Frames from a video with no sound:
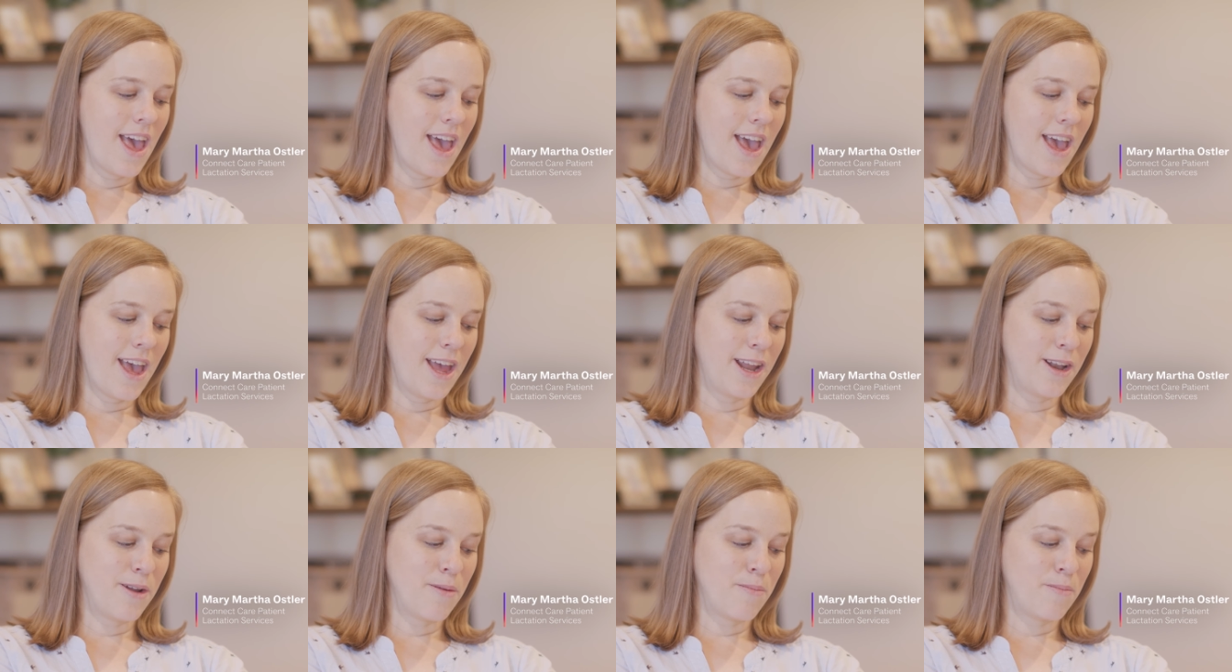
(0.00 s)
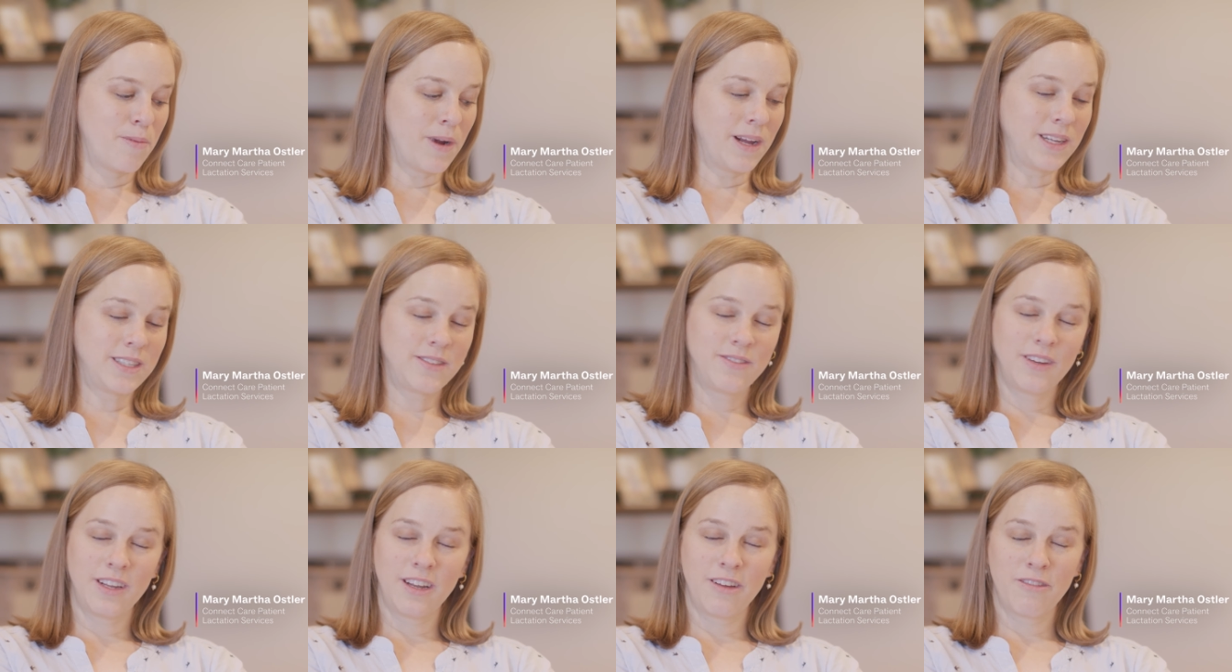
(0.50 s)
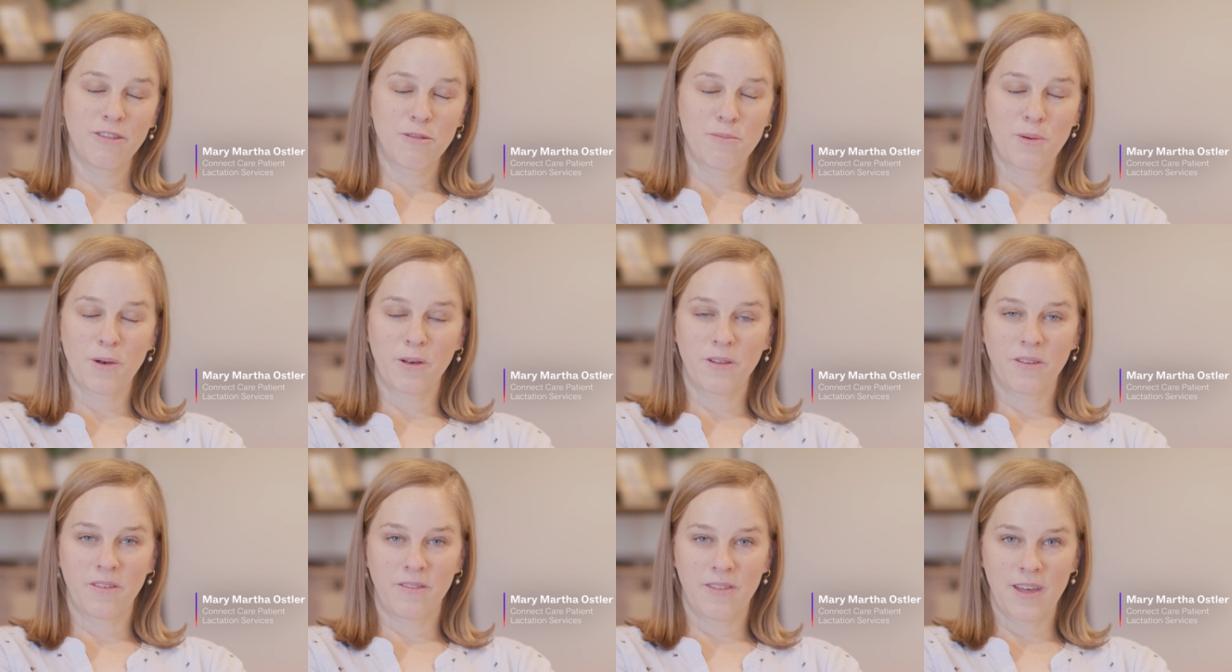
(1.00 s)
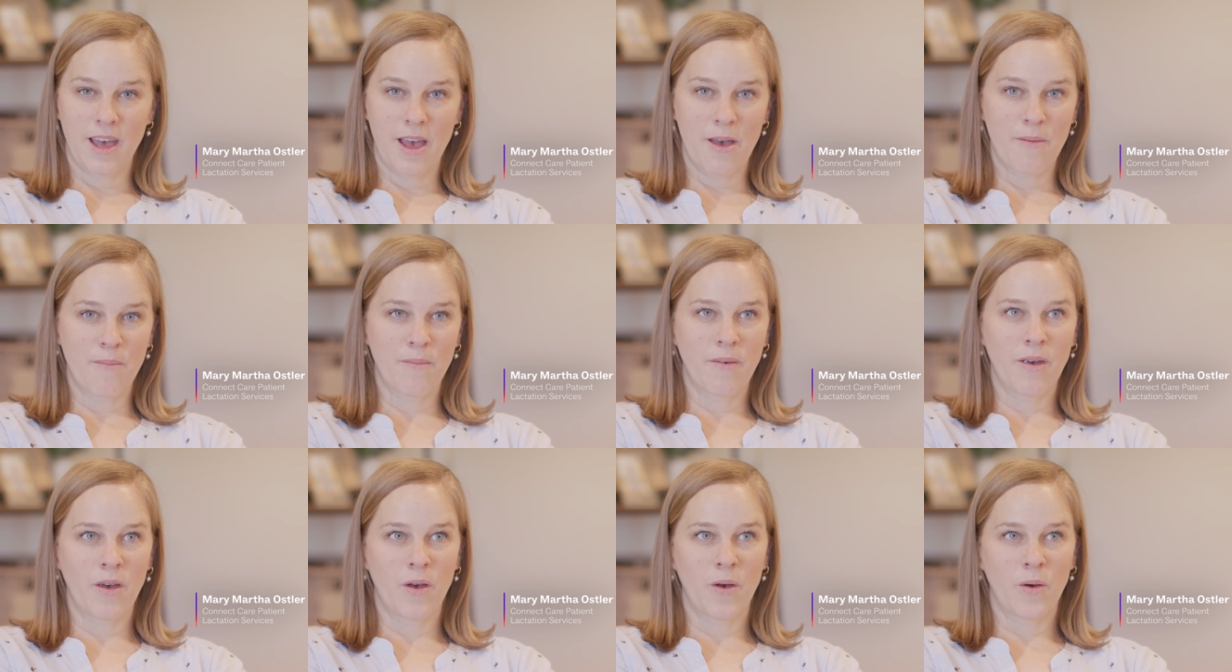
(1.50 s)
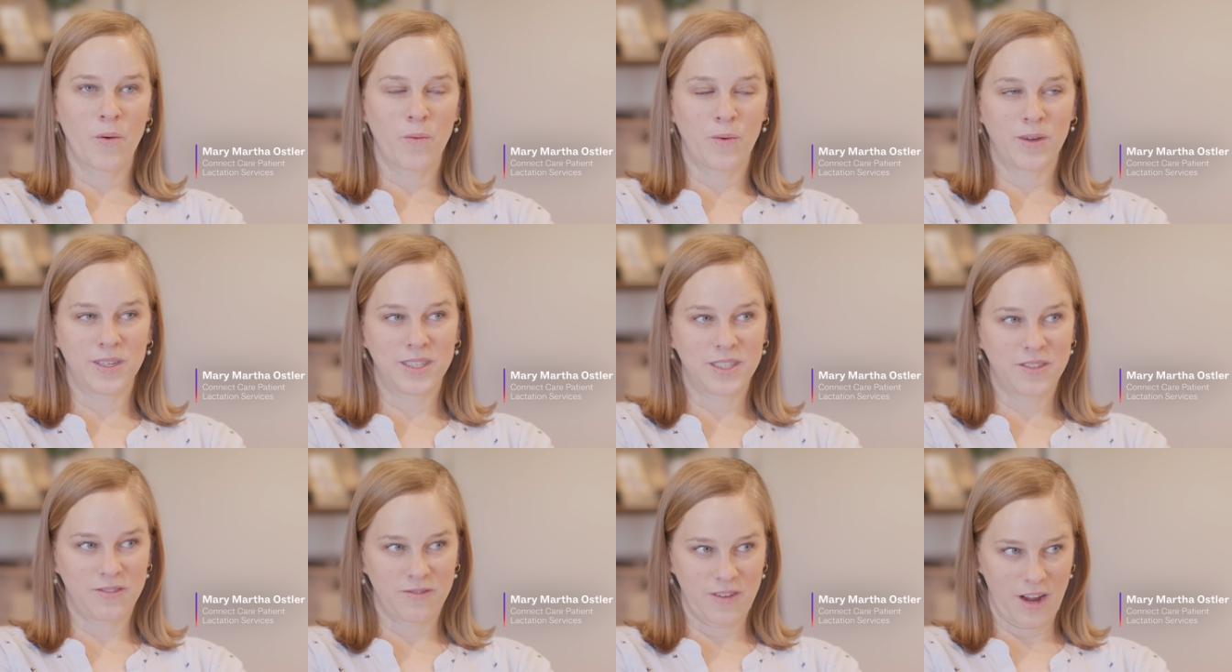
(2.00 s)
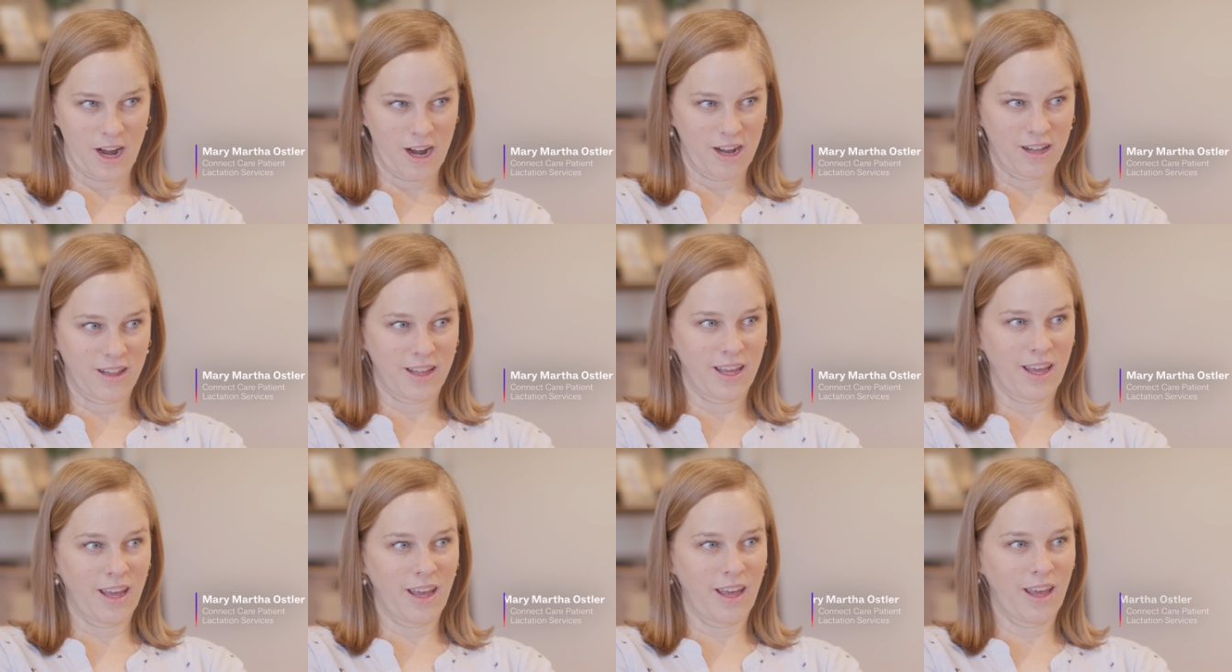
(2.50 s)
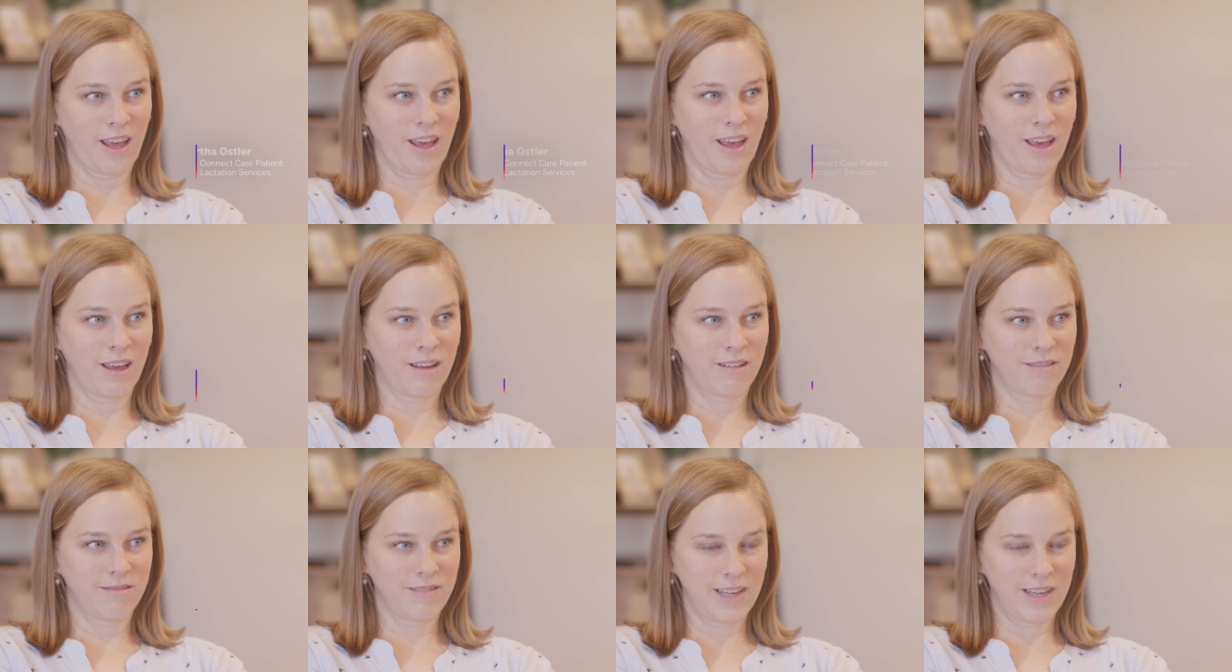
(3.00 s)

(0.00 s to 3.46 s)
And breastfeeding for both of them was fairly